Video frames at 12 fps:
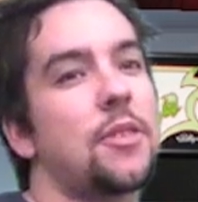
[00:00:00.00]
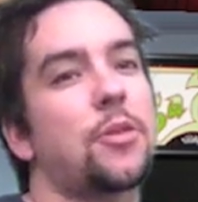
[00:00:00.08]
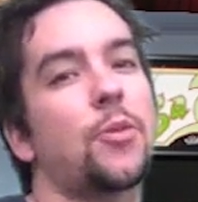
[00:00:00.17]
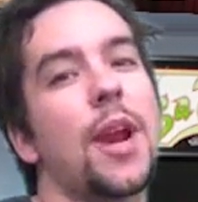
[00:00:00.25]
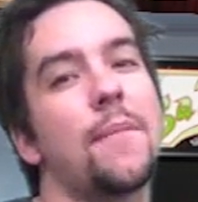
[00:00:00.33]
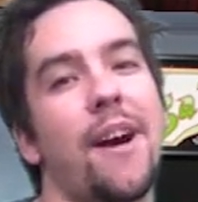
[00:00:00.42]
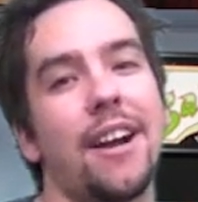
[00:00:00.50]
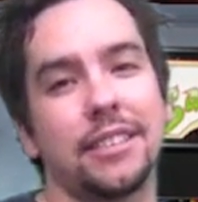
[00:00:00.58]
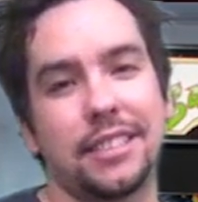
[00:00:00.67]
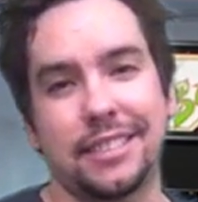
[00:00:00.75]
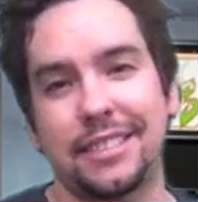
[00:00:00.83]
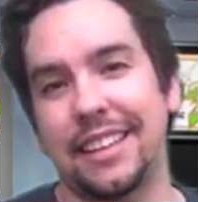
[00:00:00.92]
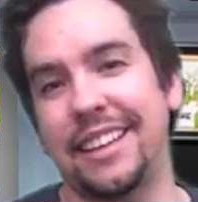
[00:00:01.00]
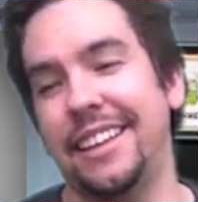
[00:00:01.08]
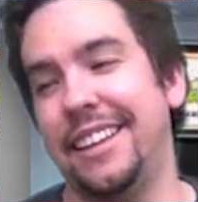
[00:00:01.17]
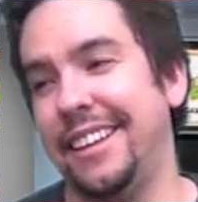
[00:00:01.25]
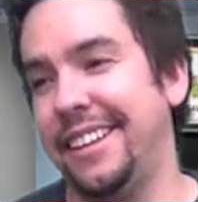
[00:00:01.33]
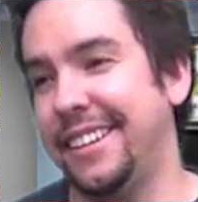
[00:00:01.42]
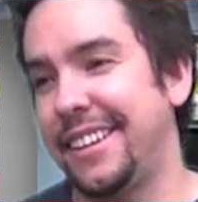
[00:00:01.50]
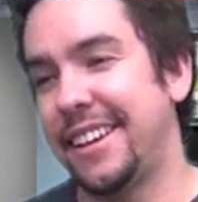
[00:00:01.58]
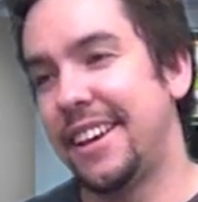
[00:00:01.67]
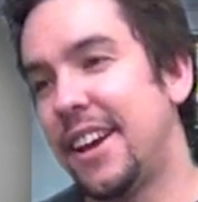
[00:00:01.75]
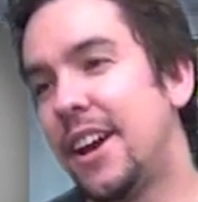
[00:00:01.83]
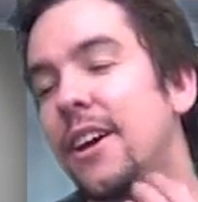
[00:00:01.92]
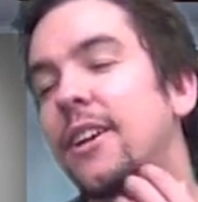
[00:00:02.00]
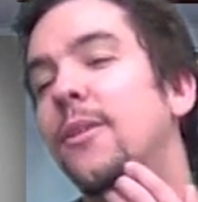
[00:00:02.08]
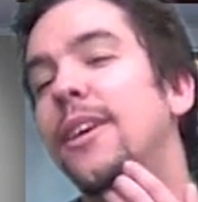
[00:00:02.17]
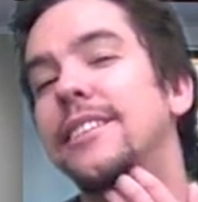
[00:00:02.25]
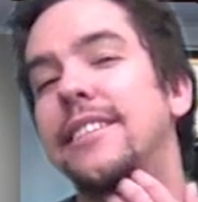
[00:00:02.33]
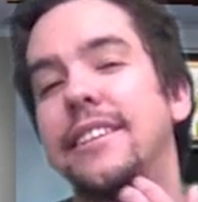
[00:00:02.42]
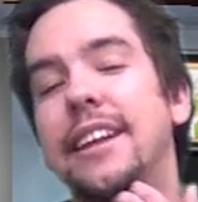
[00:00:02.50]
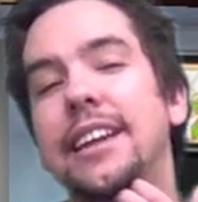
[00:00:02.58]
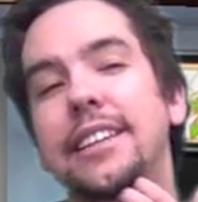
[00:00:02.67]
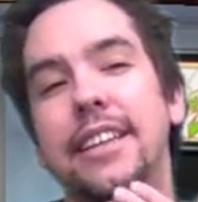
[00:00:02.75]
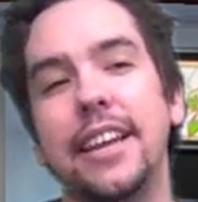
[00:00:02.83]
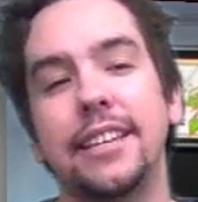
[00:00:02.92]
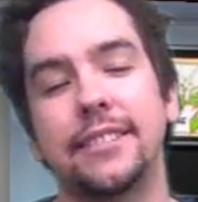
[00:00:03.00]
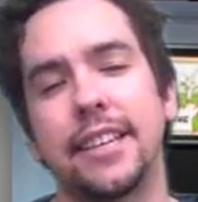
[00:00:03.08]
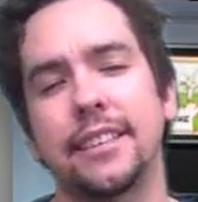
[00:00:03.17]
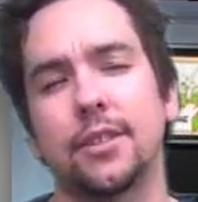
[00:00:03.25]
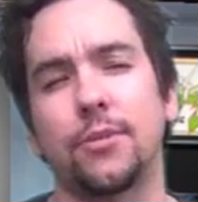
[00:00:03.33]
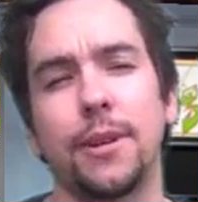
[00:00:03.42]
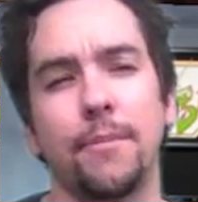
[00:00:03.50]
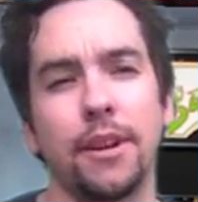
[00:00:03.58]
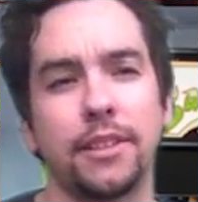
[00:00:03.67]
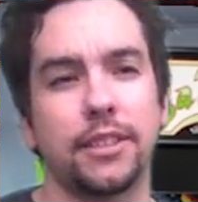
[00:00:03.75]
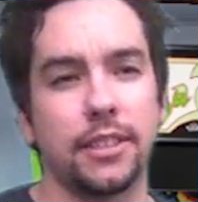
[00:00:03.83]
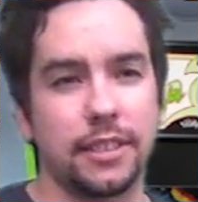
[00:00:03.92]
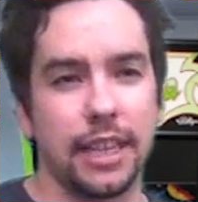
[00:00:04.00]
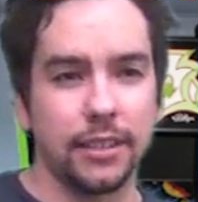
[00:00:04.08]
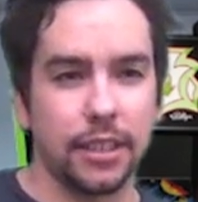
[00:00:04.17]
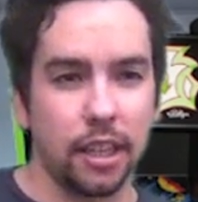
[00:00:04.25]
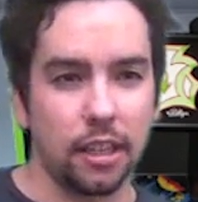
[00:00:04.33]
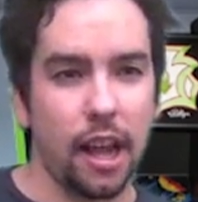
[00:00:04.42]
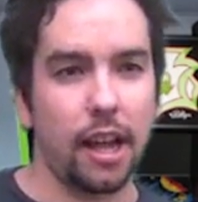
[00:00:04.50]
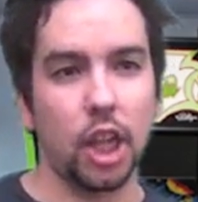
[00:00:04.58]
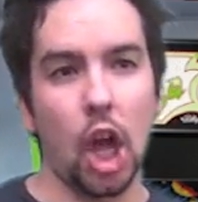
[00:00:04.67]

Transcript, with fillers: three months. I don't know why he said ninety days. I guess three months just sounds a lot